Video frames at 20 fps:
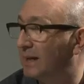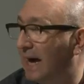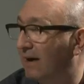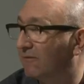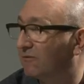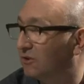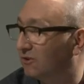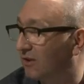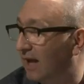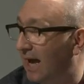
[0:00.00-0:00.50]
we
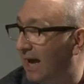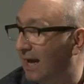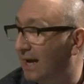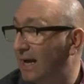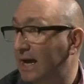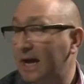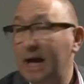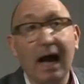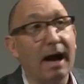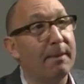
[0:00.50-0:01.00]
have
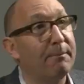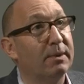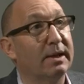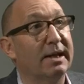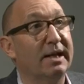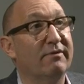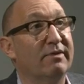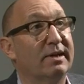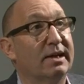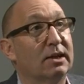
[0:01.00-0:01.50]
today and
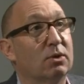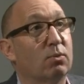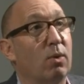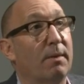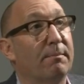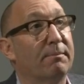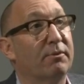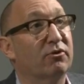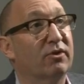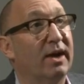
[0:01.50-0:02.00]
believing in the
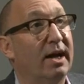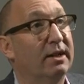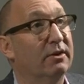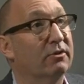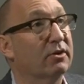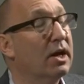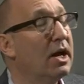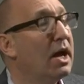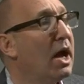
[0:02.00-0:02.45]
1%.